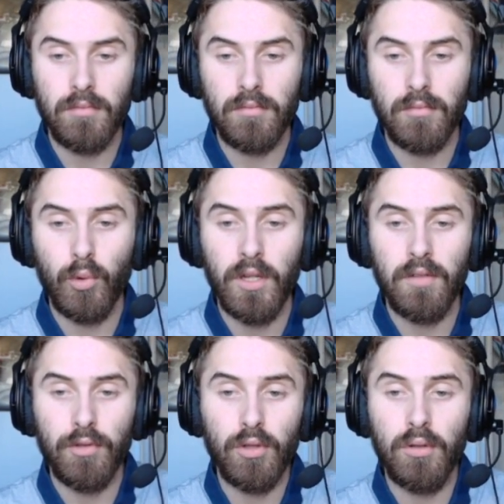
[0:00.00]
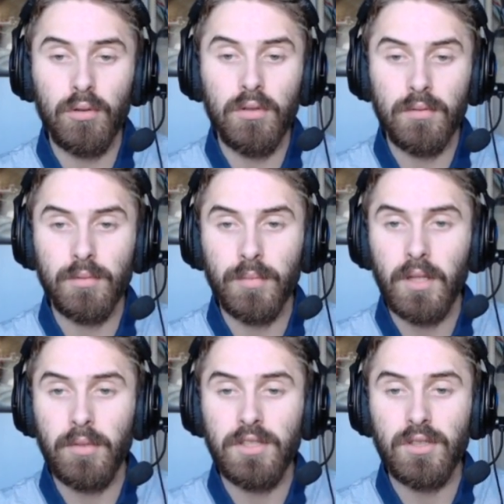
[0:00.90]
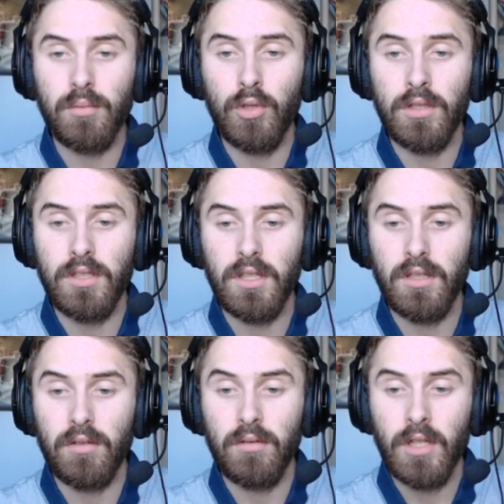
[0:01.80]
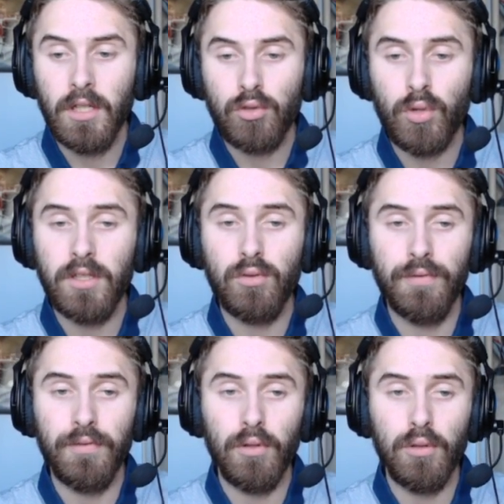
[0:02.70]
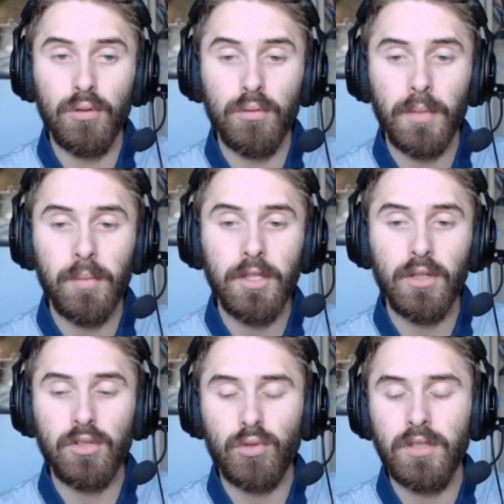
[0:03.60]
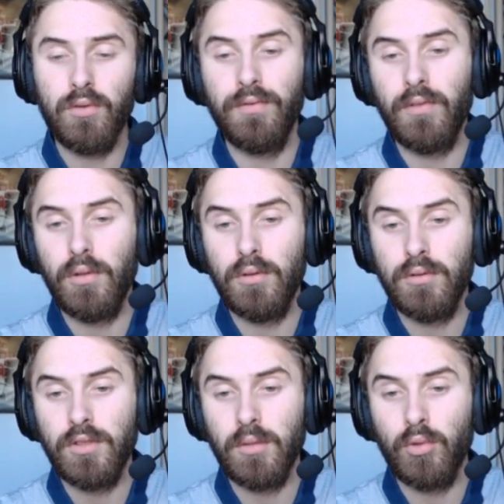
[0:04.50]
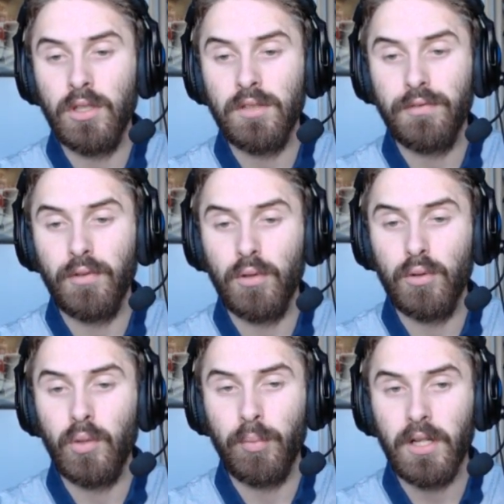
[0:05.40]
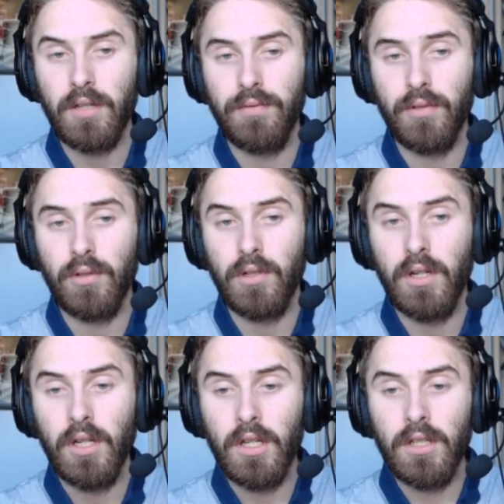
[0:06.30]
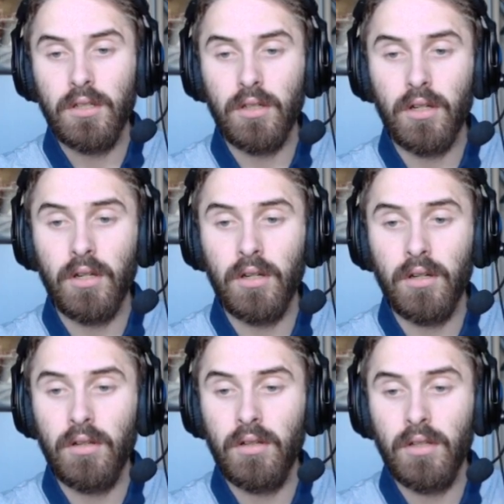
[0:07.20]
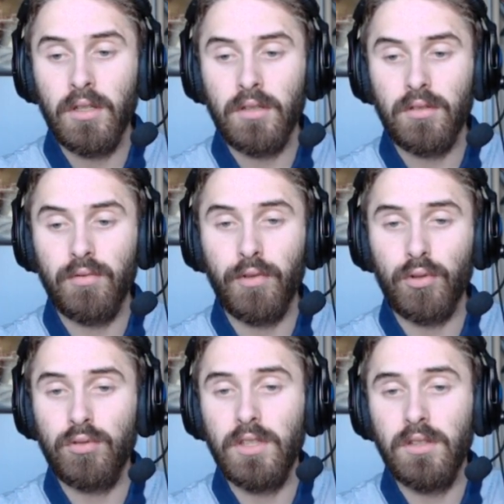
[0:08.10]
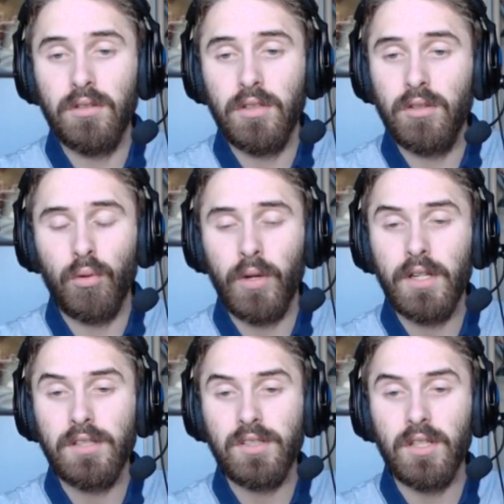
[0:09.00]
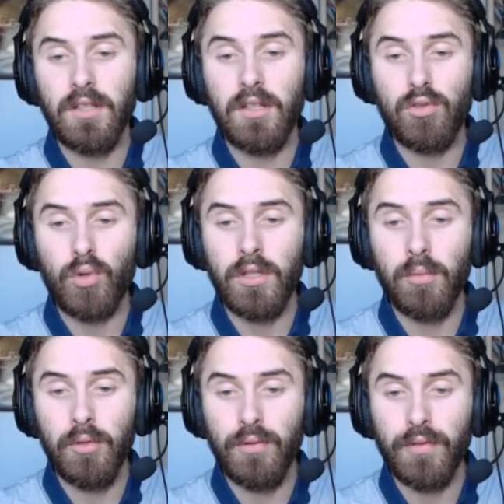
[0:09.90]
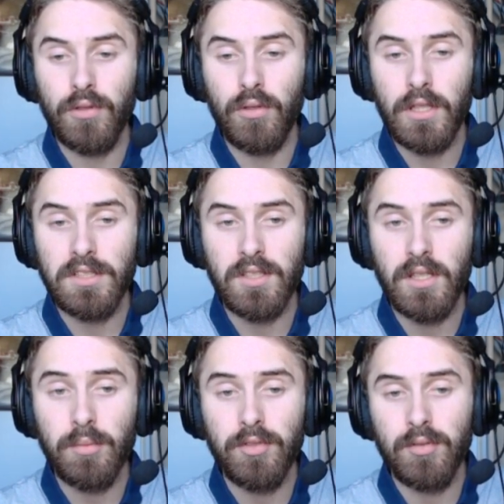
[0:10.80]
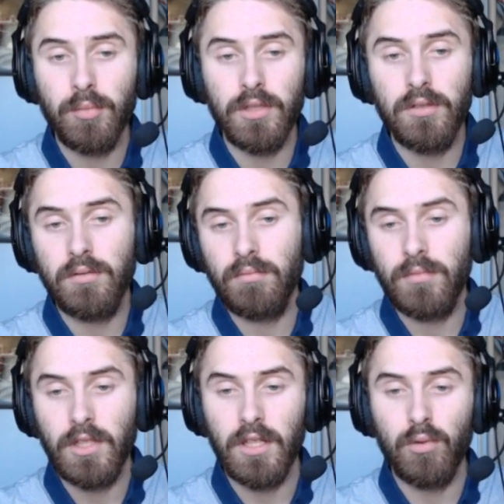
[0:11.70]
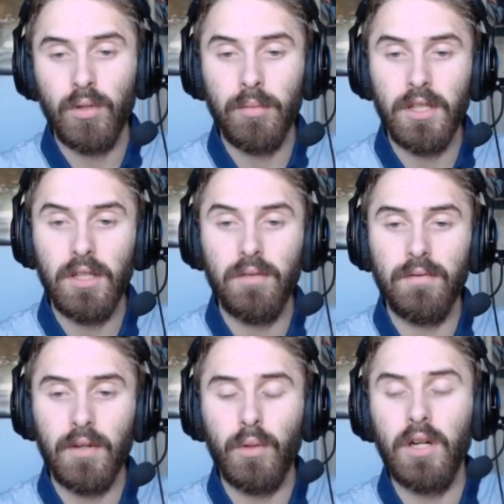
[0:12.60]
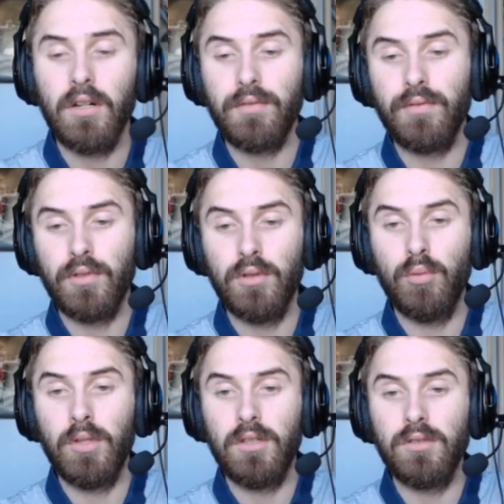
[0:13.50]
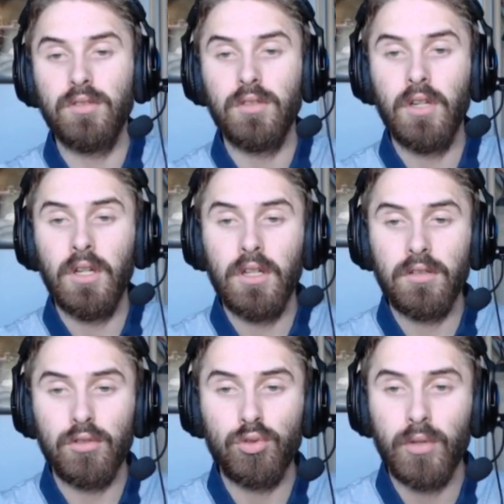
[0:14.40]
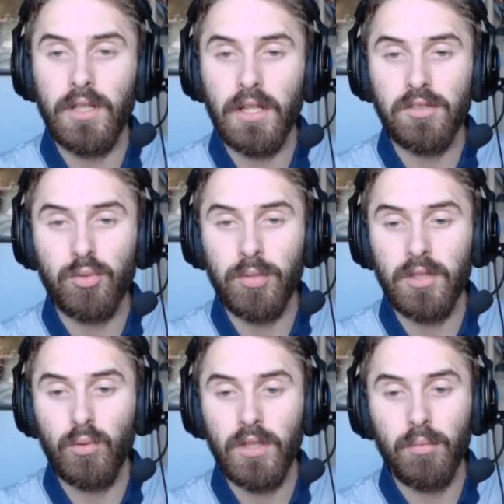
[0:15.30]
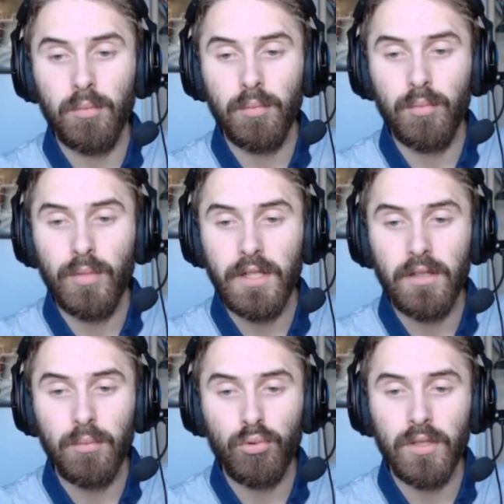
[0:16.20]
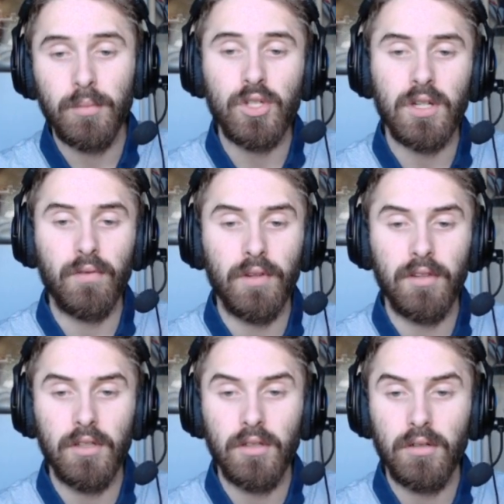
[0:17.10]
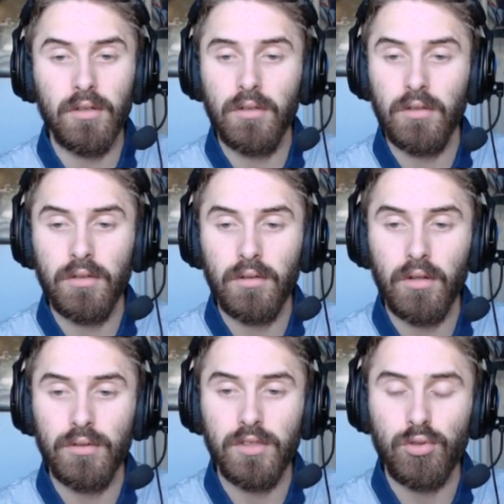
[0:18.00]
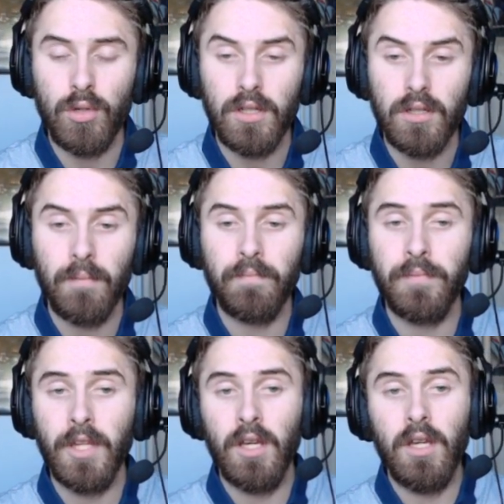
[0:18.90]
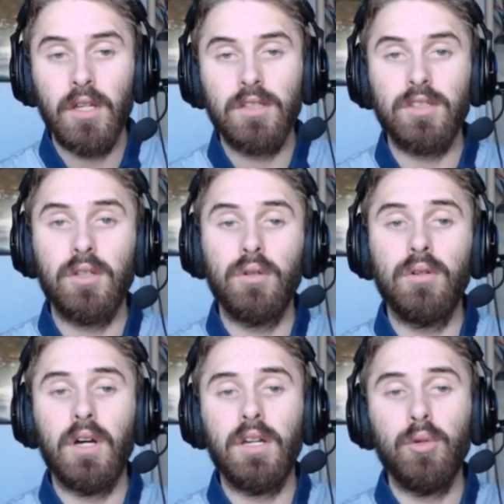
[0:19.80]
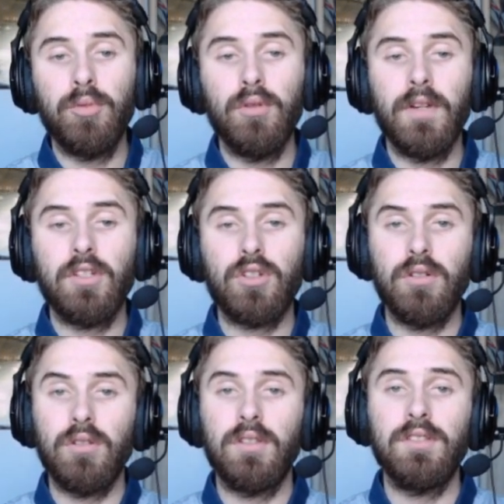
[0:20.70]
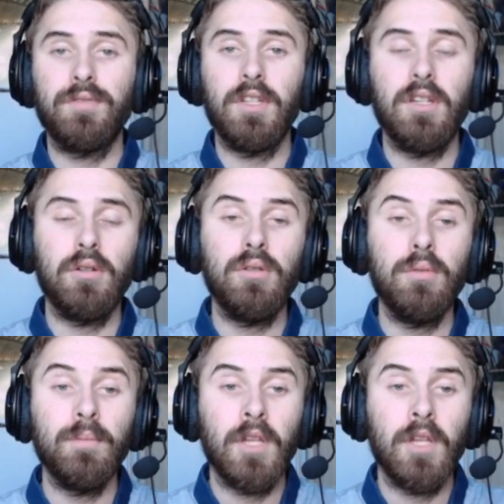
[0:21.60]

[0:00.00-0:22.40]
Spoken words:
we never know. Maybe someone can try to follow. Maybe you can try to follow someone, follow a pack uh, for in the race, and then try a move on the last laps. But yeah, it will be very hard for you because the straight line speed will be pretty much everything on this track. So I hope you enjoyed this video.